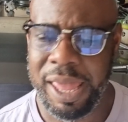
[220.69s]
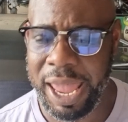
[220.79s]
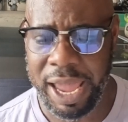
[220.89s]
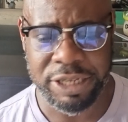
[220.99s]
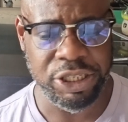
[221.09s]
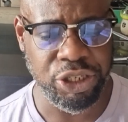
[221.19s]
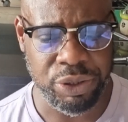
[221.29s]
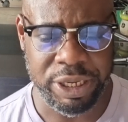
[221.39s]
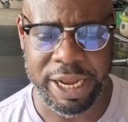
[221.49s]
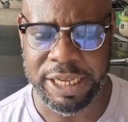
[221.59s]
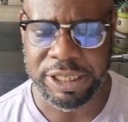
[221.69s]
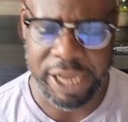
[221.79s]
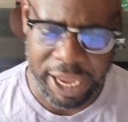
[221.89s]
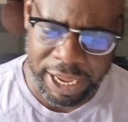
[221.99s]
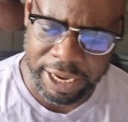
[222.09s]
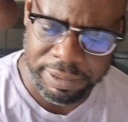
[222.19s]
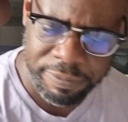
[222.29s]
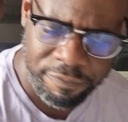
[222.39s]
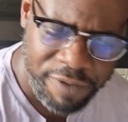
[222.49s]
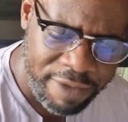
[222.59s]
And just drink that each day. And
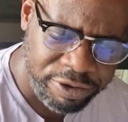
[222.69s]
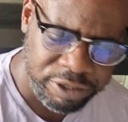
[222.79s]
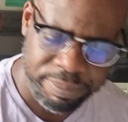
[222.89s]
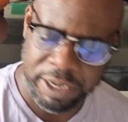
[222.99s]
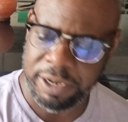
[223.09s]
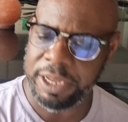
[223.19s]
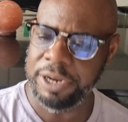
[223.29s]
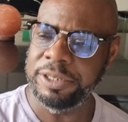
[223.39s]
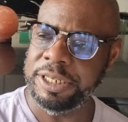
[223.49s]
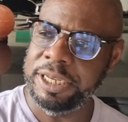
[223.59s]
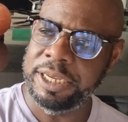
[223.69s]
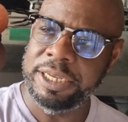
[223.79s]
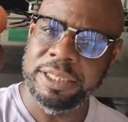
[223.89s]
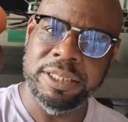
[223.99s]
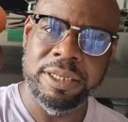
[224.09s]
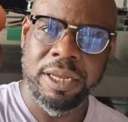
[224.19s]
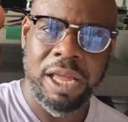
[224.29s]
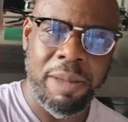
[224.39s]
500 milliliters is